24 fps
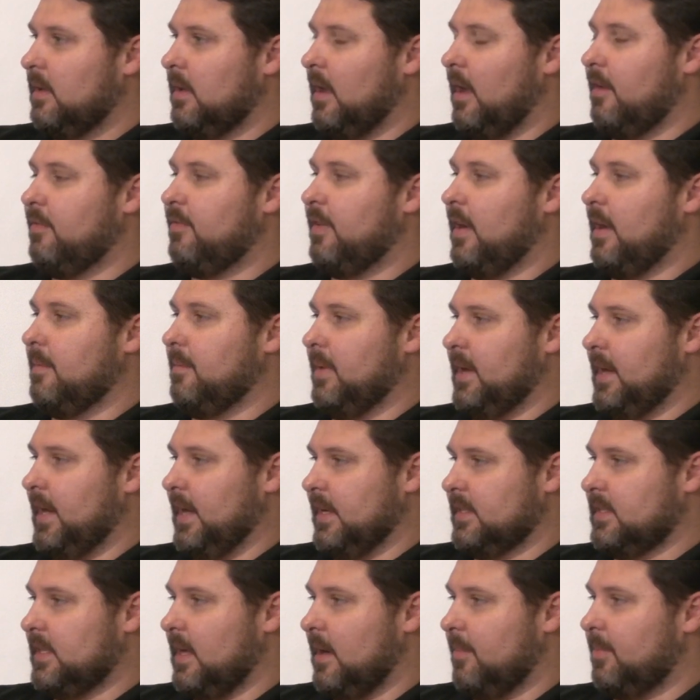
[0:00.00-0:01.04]
I find my
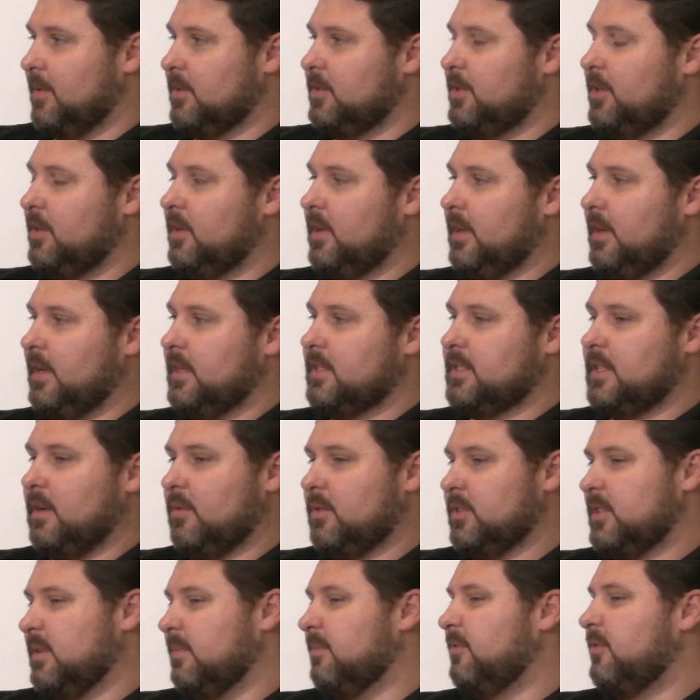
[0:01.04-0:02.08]
next opportunity, because there
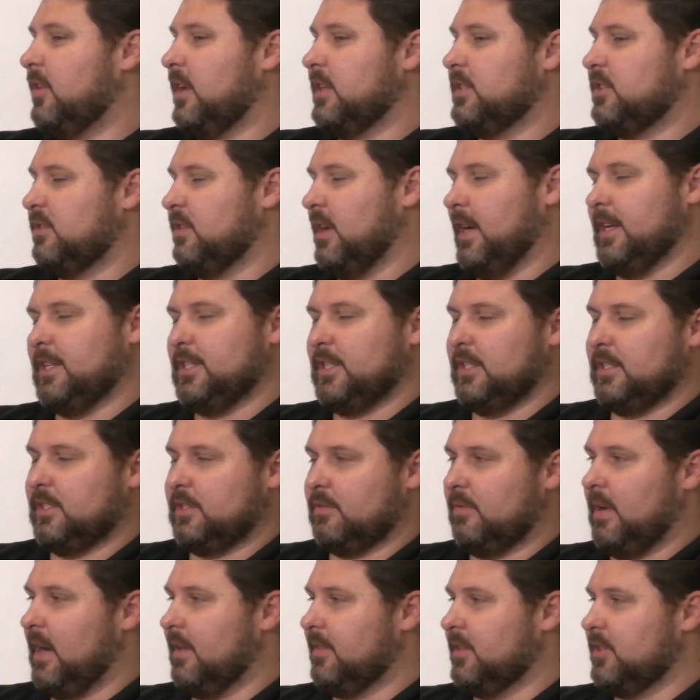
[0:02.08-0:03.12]
were some
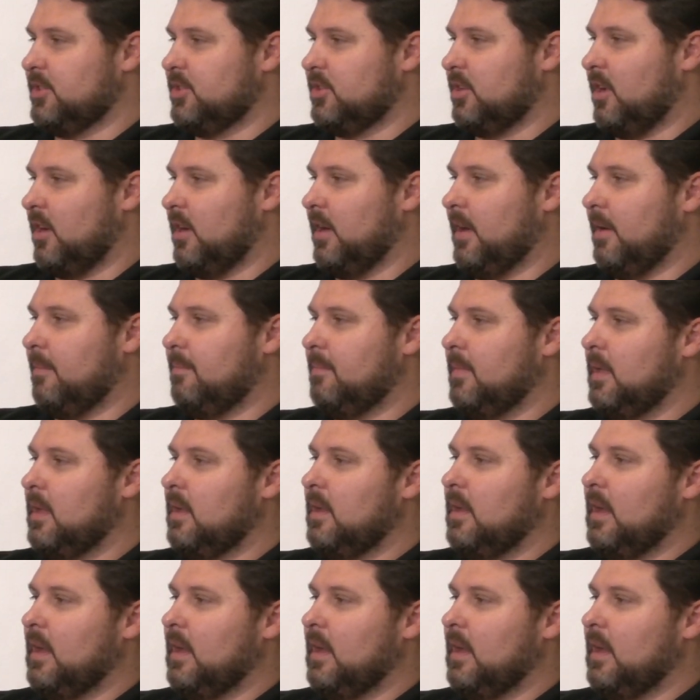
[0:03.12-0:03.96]
frustrations around the startup.